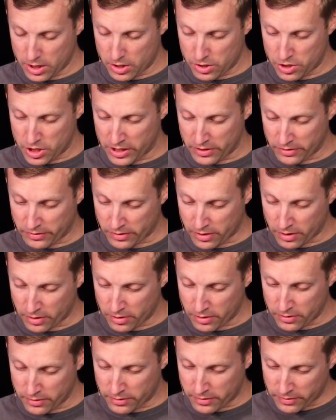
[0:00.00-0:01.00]
Jesus
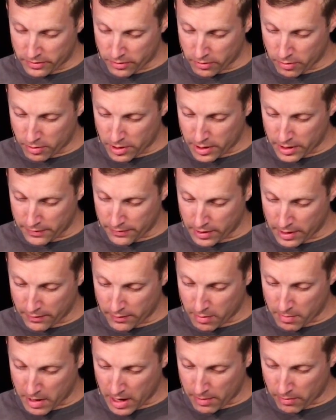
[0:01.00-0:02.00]
concludes the story. If you have
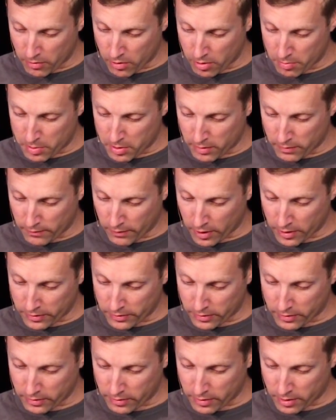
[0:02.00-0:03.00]
your Bible open in
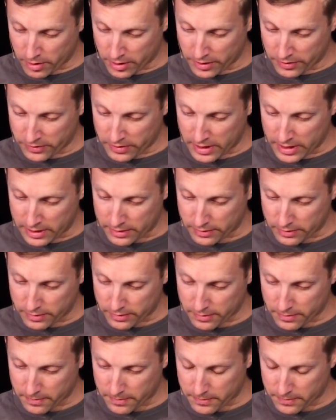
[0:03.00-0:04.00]
verse
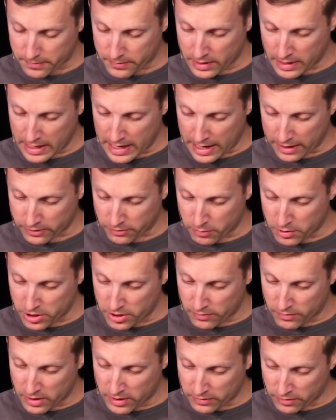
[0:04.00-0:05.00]
36, he asks, which
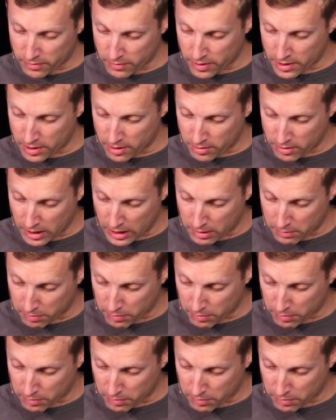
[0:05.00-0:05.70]
of these three do you think